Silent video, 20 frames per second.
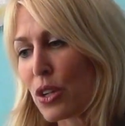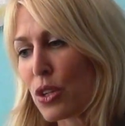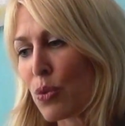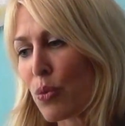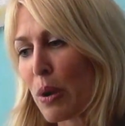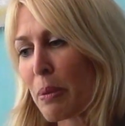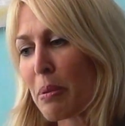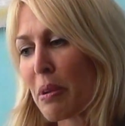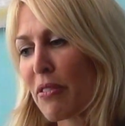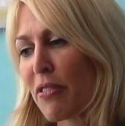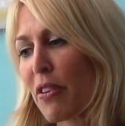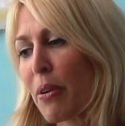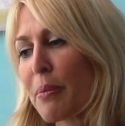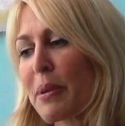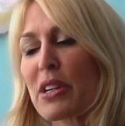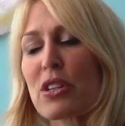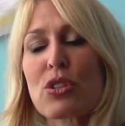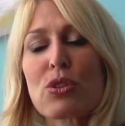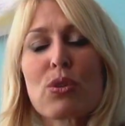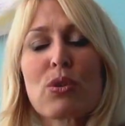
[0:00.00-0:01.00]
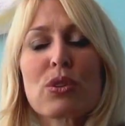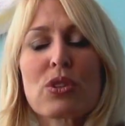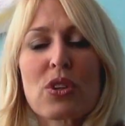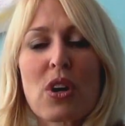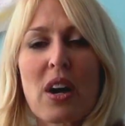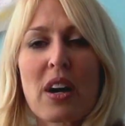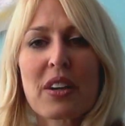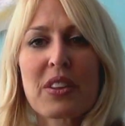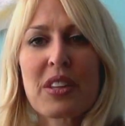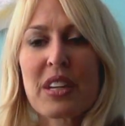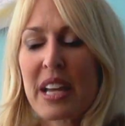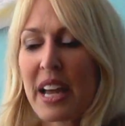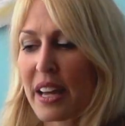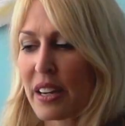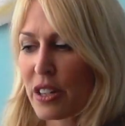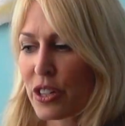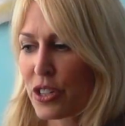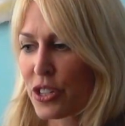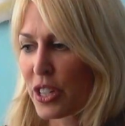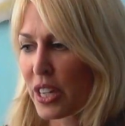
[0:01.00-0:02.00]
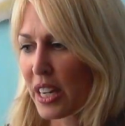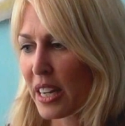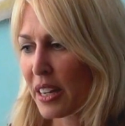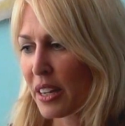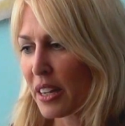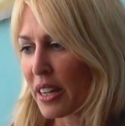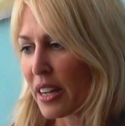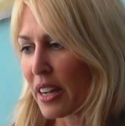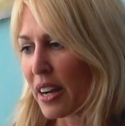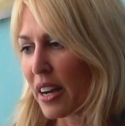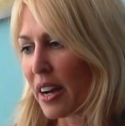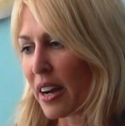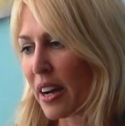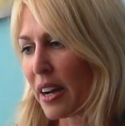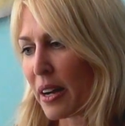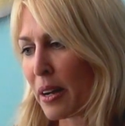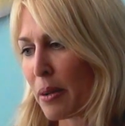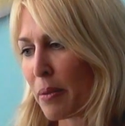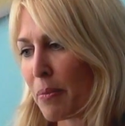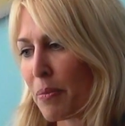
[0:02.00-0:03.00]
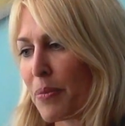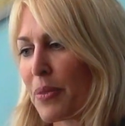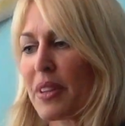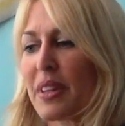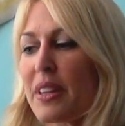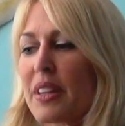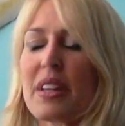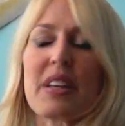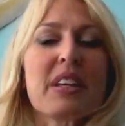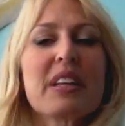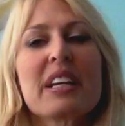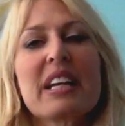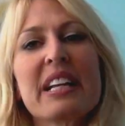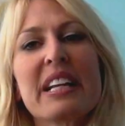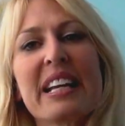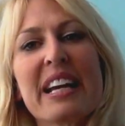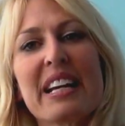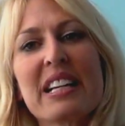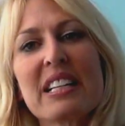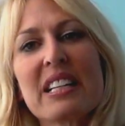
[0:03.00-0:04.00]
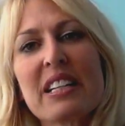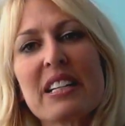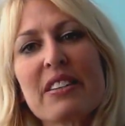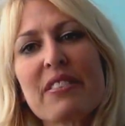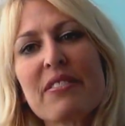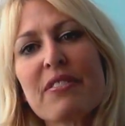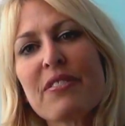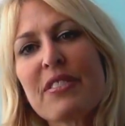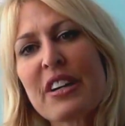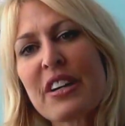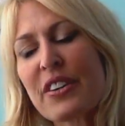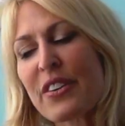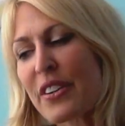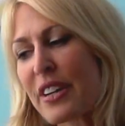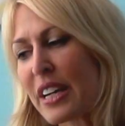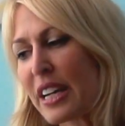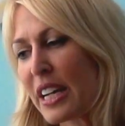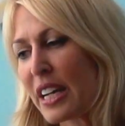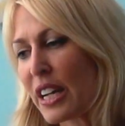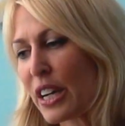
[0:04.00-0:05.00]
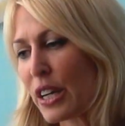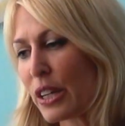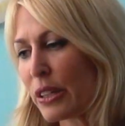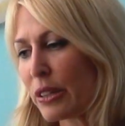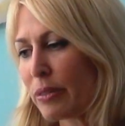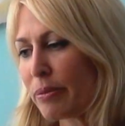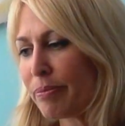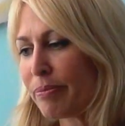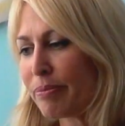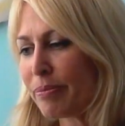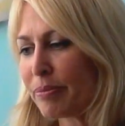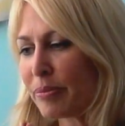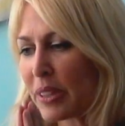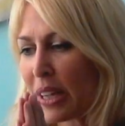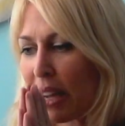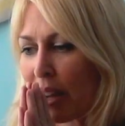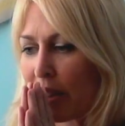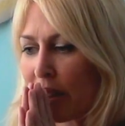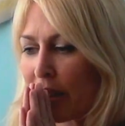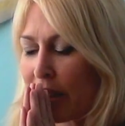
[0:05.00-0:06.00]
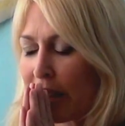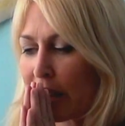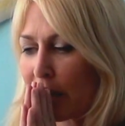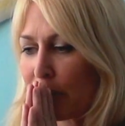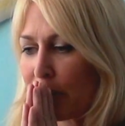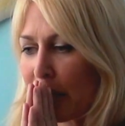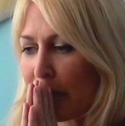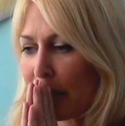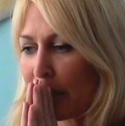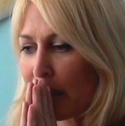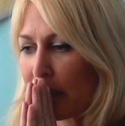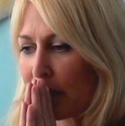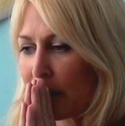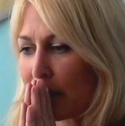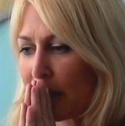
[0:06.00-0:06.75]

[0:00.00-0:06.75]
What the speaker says: When performing a soul talk, the energy can get very, how can I explain this?